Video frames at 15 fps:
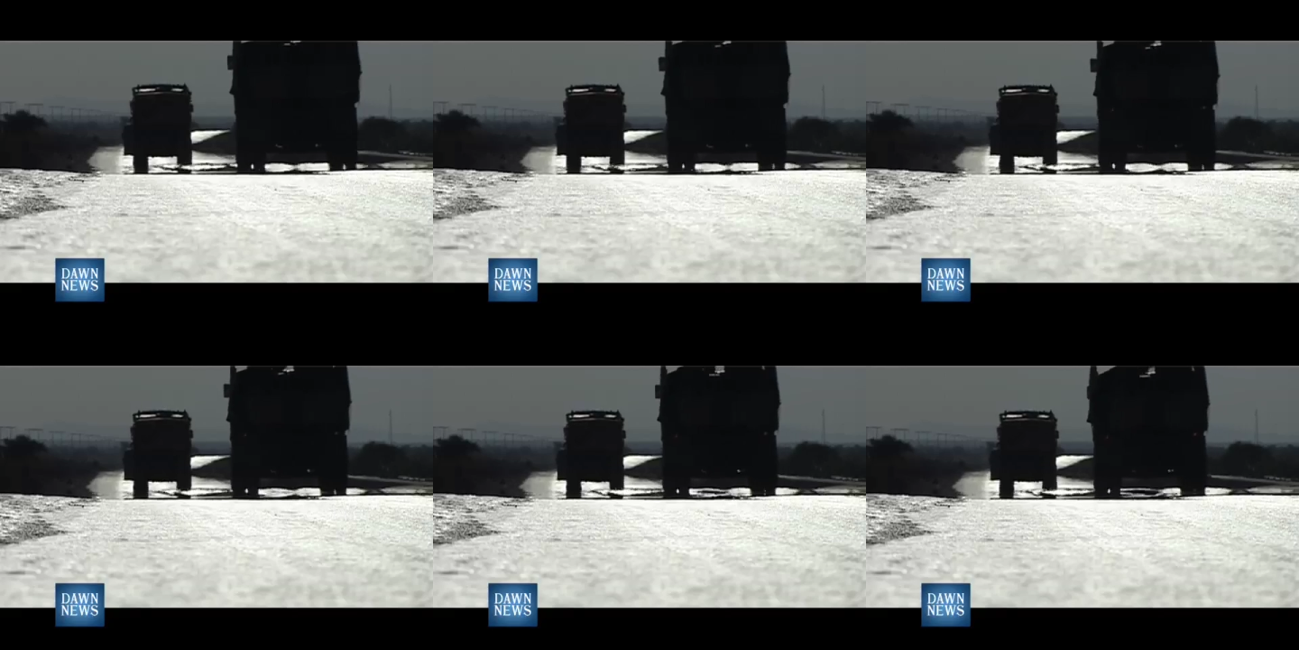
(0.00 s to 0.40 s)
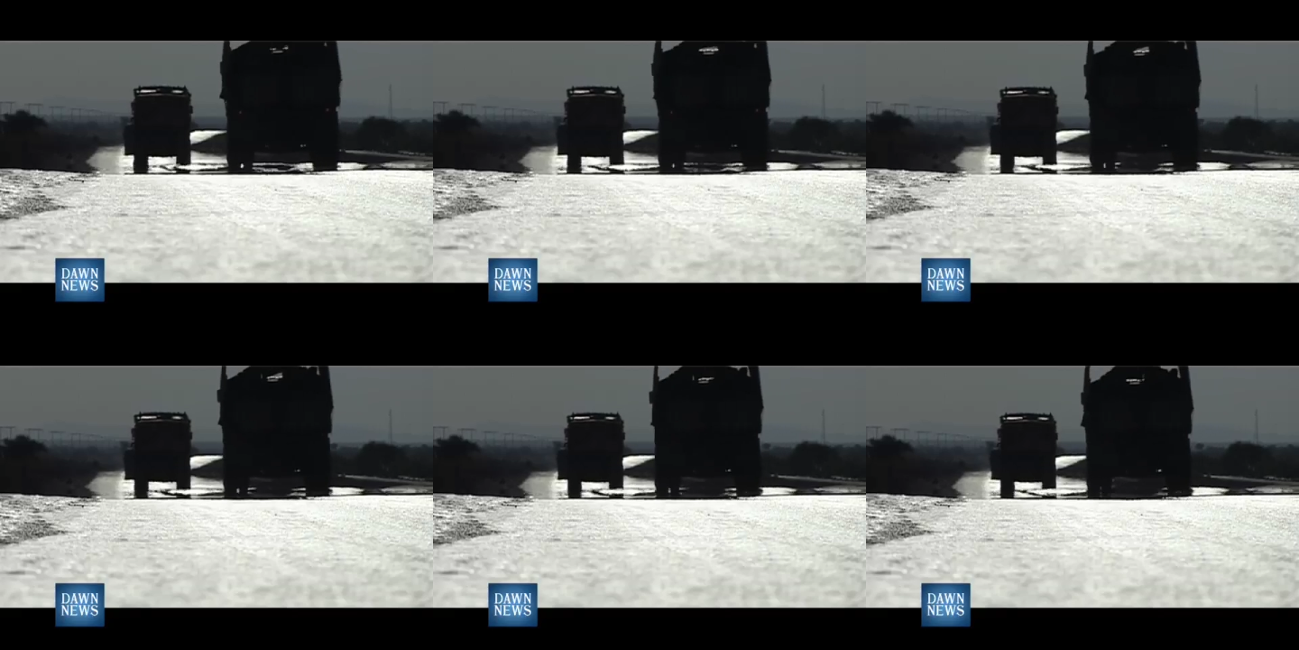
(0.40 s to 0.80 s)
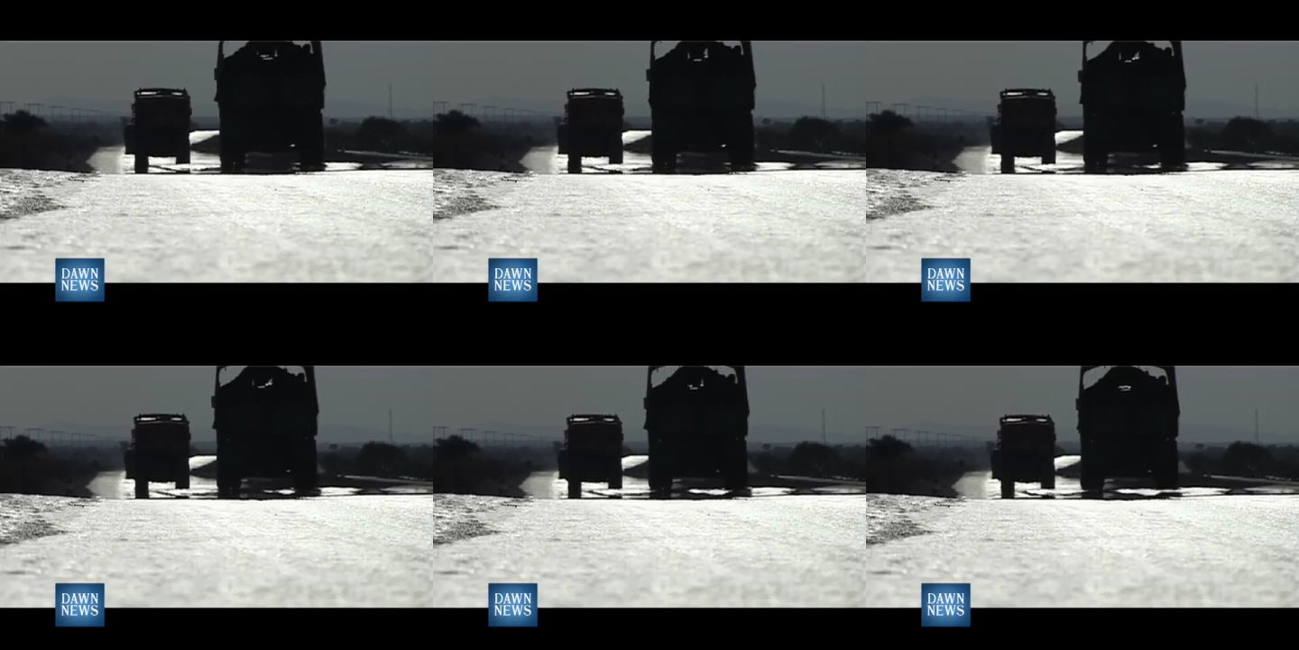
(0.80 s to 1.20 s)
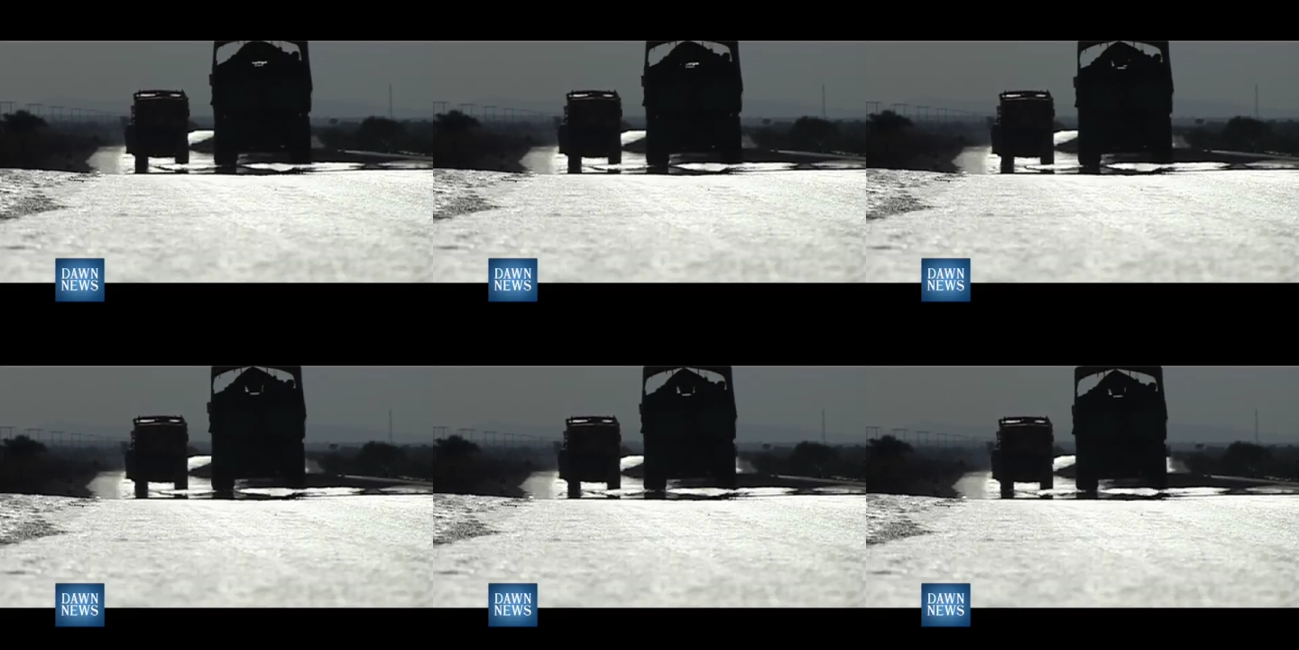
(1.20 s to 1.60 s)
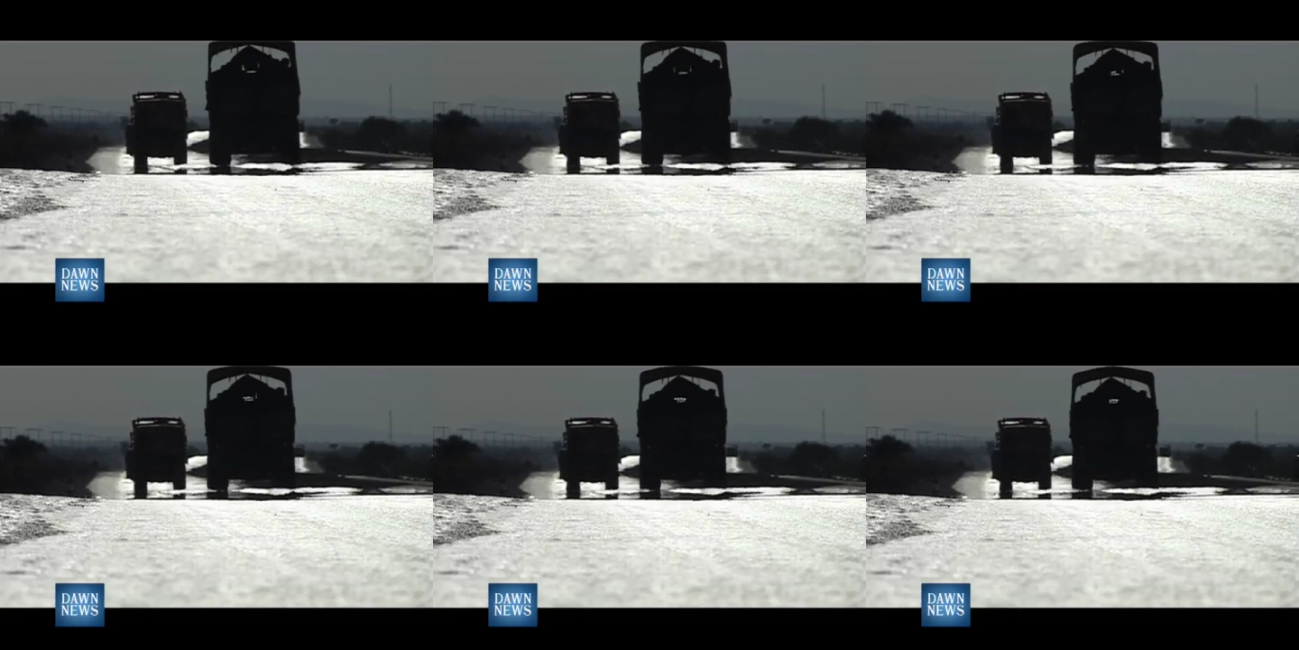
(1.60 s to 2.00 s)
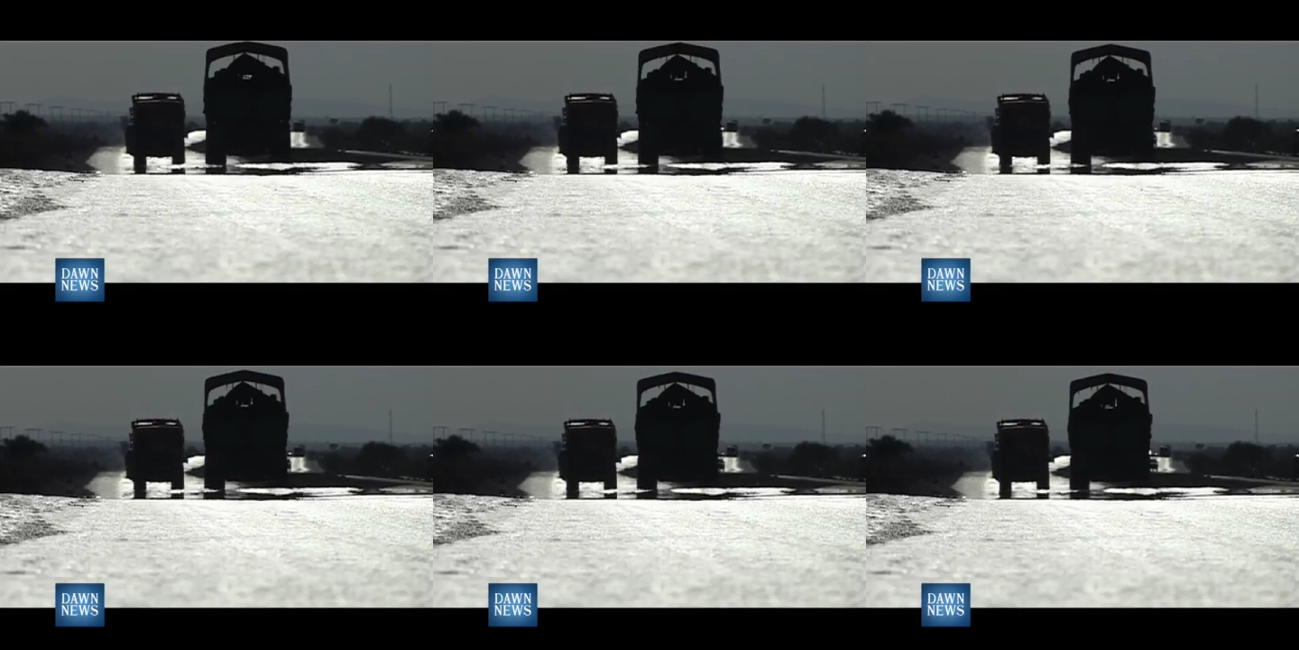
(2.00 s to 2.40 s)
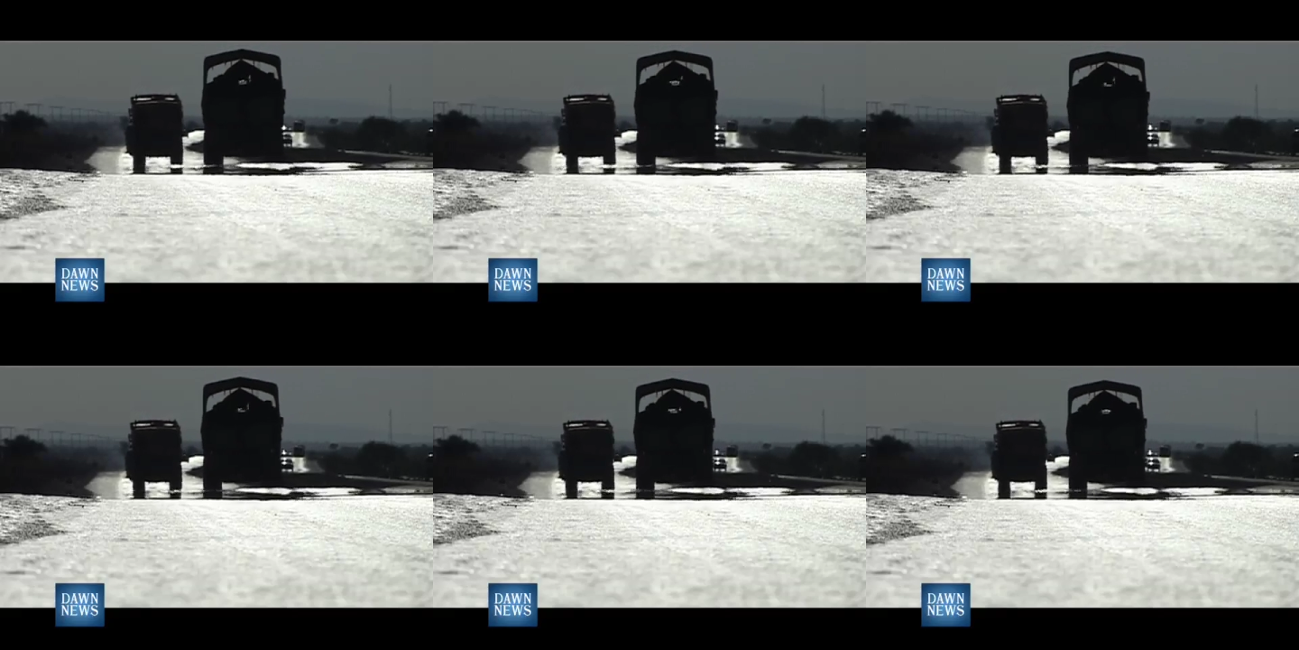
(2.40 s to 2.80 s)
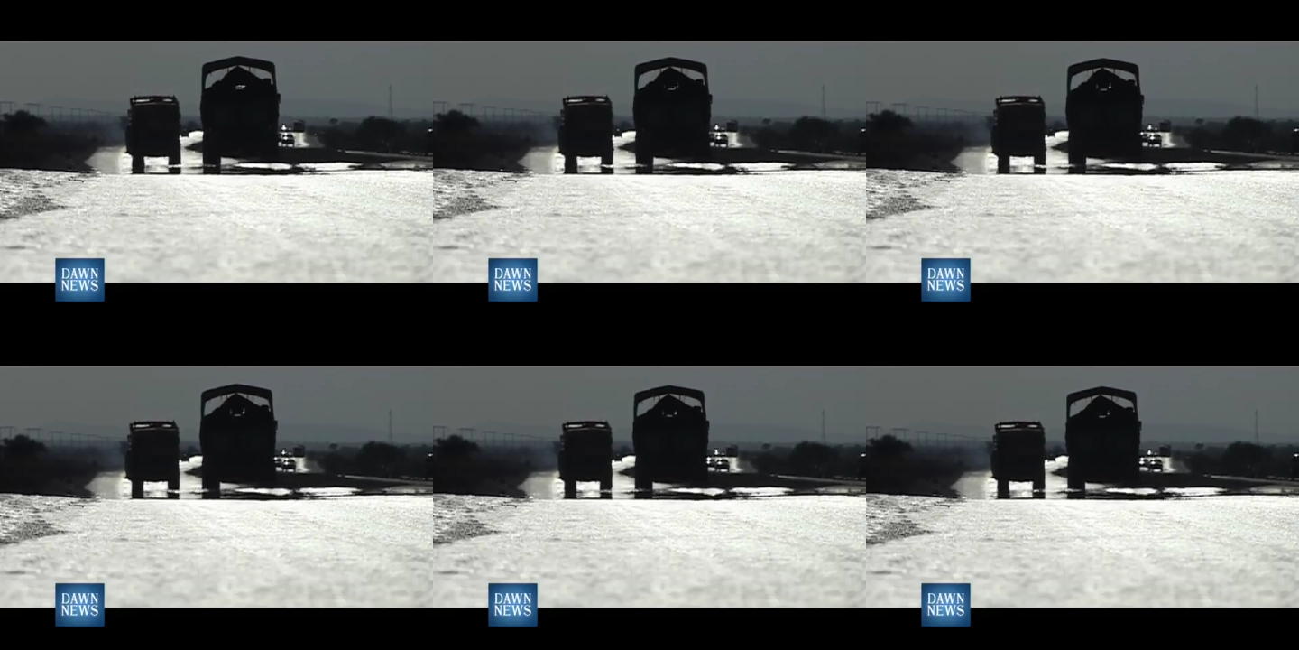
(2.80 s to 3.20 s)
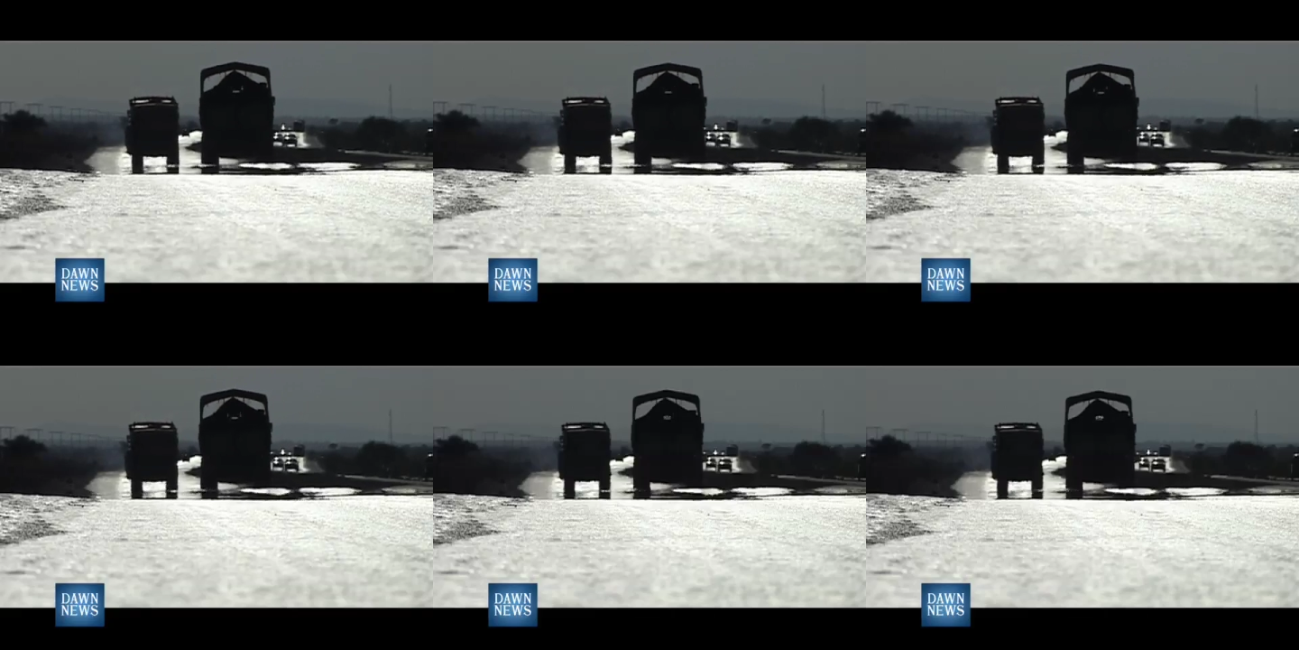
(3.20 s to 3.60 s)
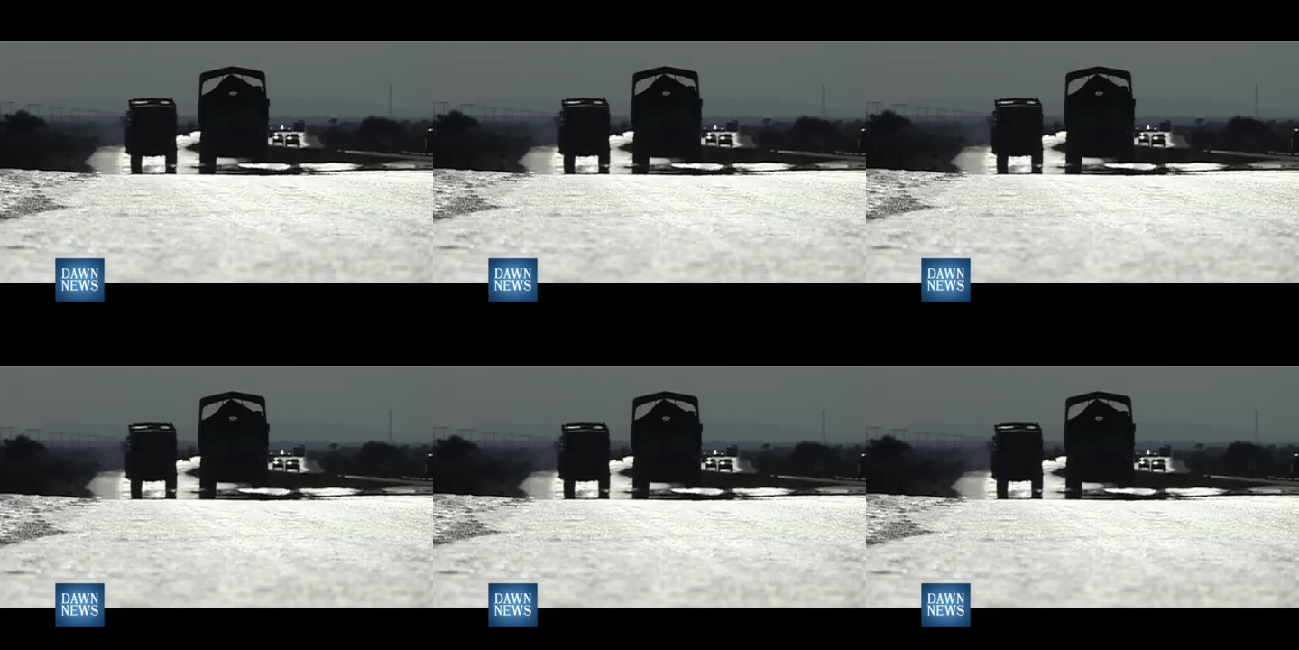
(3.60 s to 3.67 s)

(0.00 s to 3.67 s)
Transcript: [unreadable: no face in view]